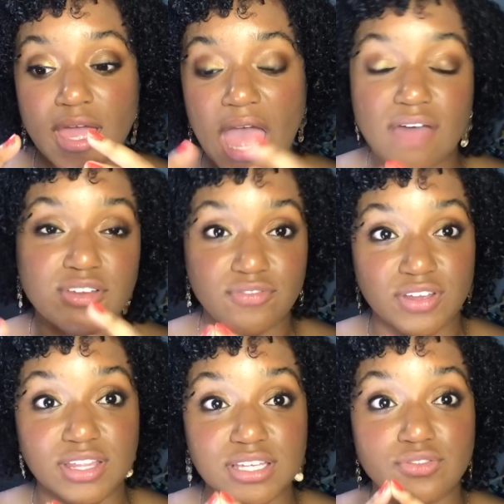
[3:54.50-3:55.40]
having
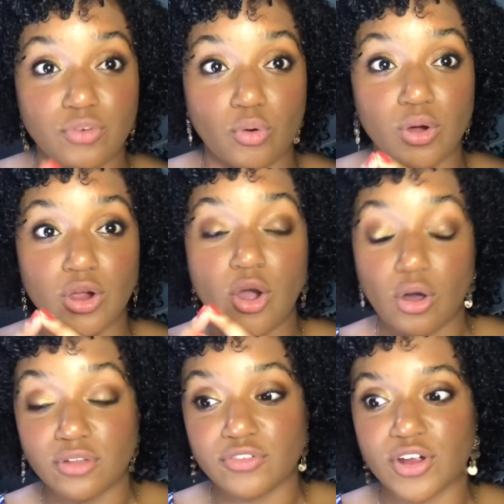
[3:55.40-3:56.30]
feelings for
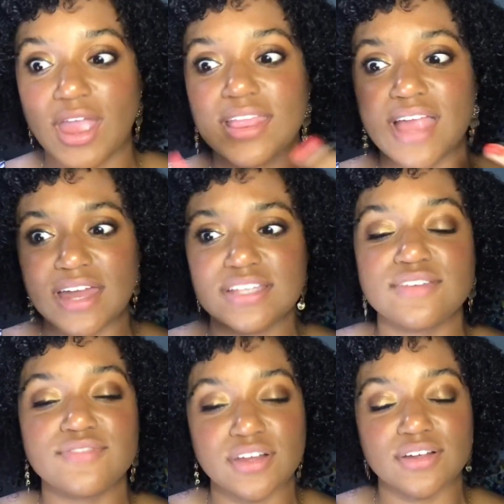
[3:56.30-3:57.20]
Oliver. And that is
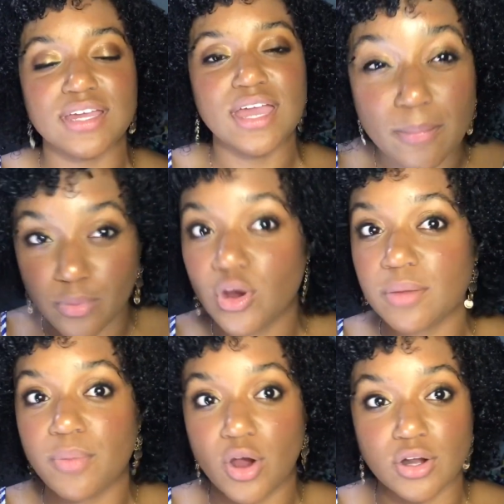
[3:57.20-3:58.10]
a very
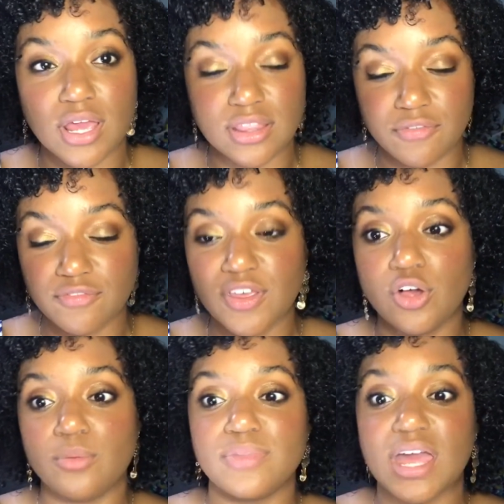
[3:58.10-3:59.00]
important part in the
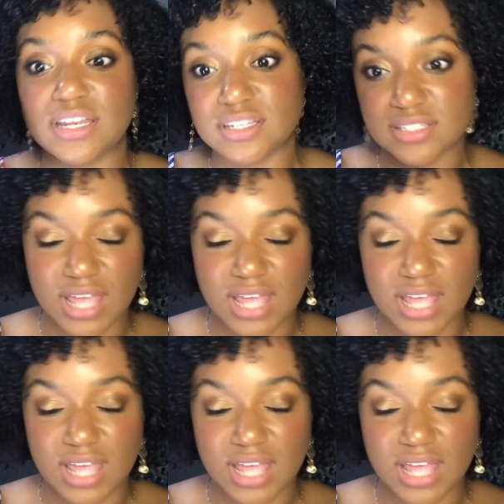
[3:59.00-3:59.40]
film that